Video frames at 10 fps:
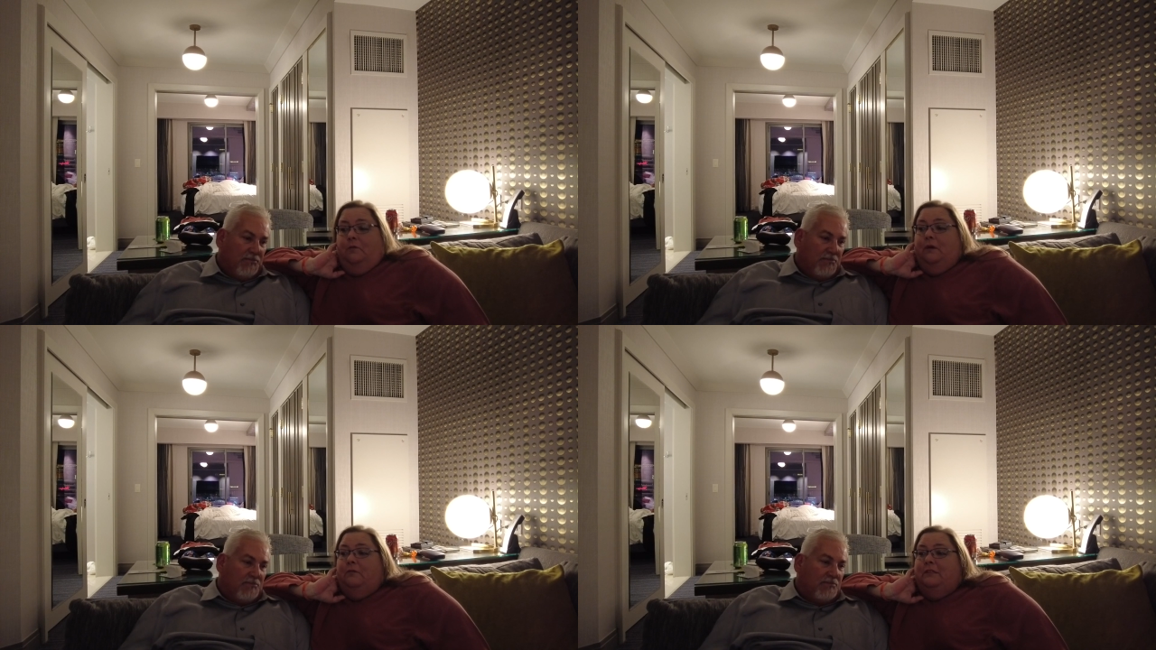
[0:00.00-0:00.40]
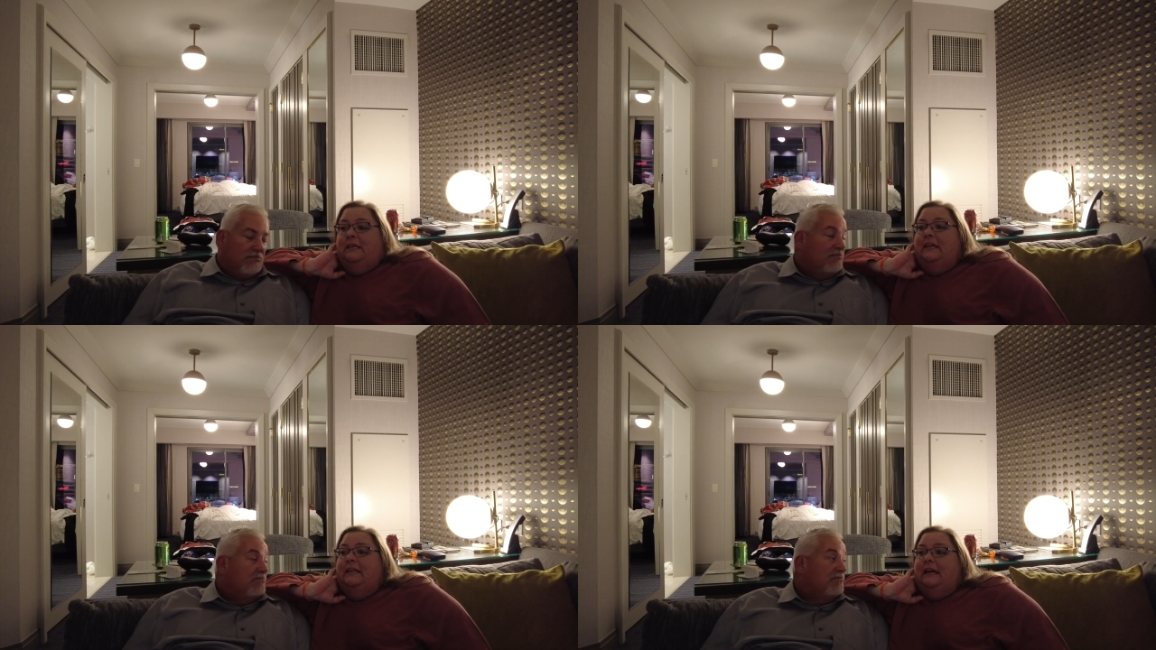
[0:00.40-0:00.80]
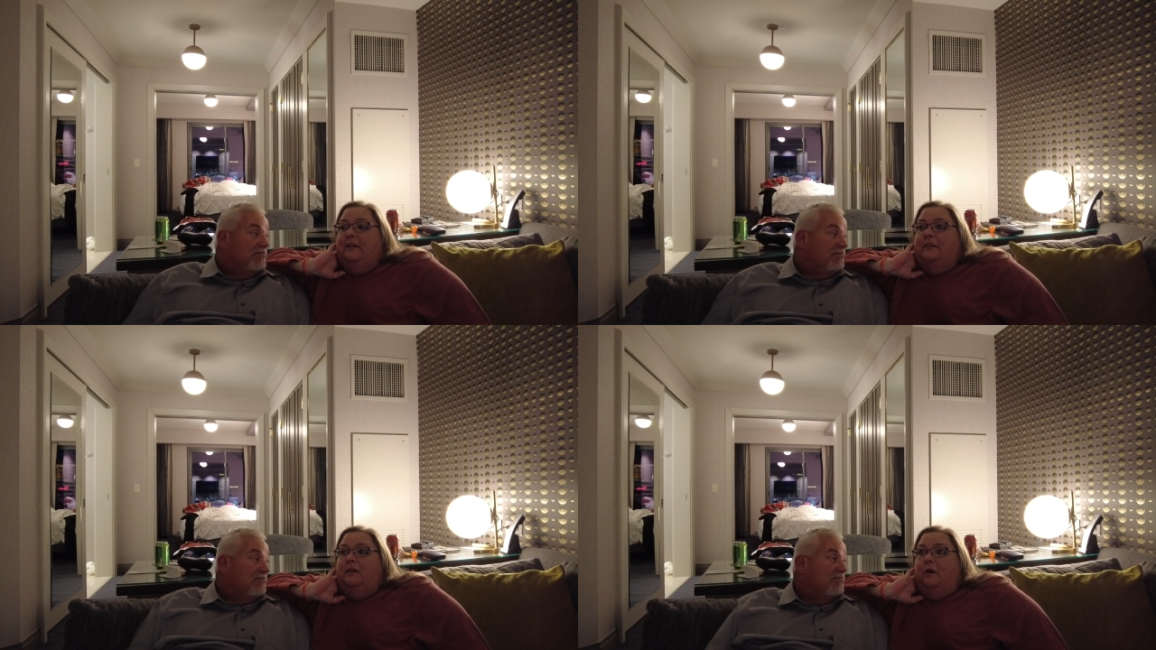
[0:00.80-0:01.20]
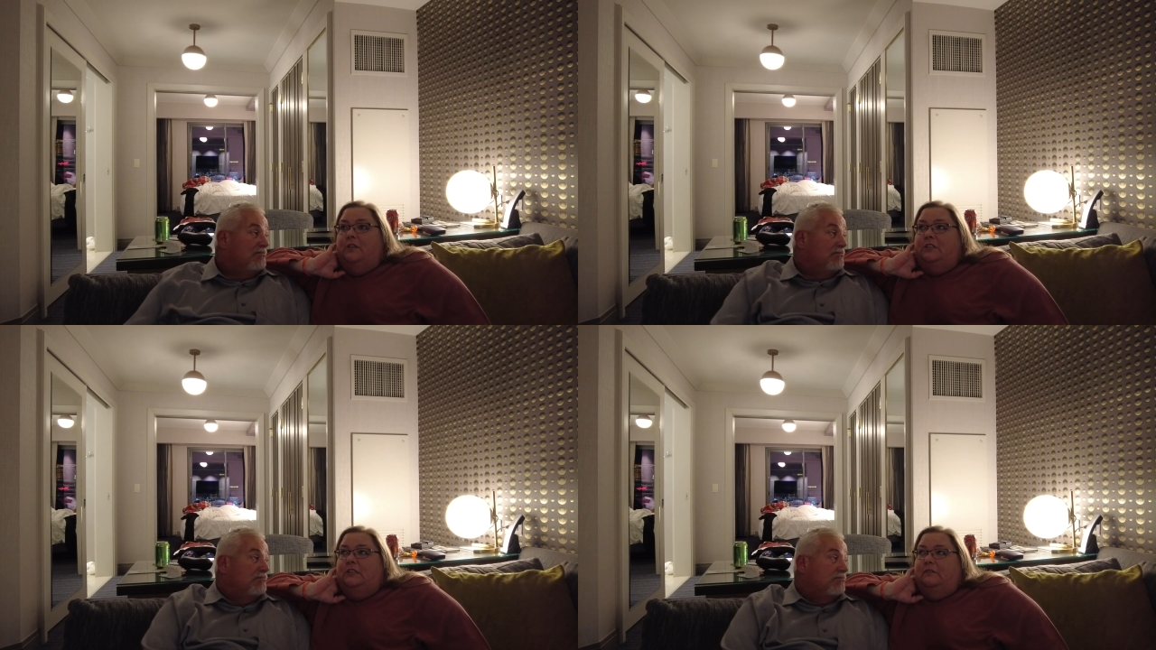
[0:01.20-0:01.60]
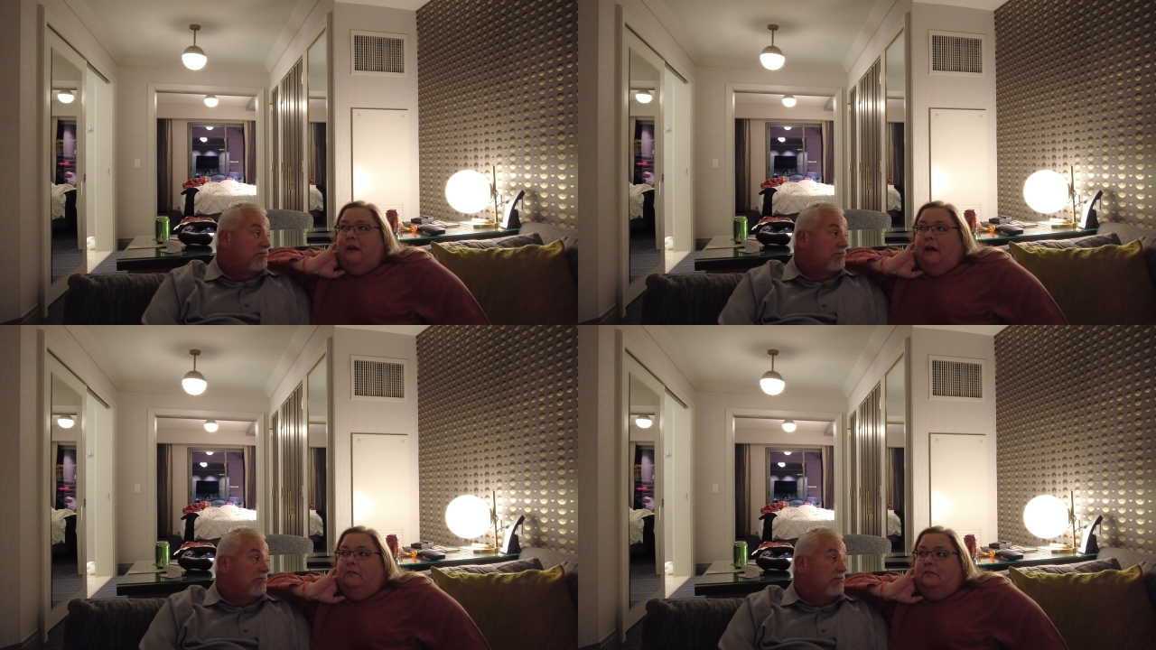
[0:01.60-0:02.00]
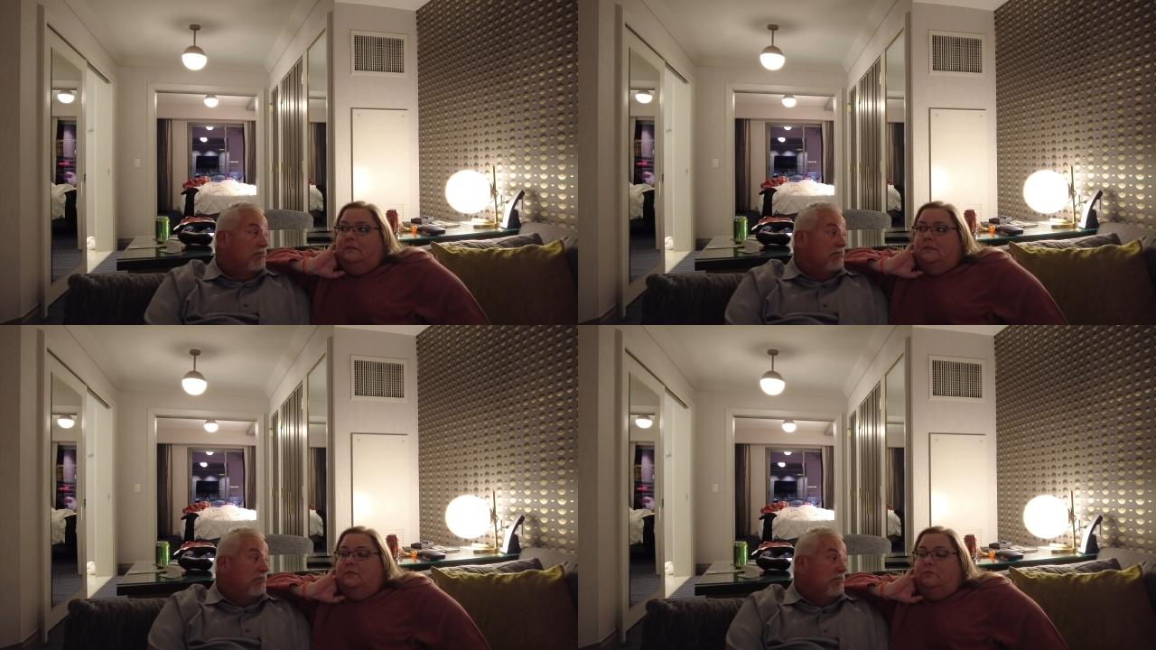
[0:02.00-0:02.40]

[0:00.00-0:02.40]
Speaker 1: We were sitting down there watching the fountains,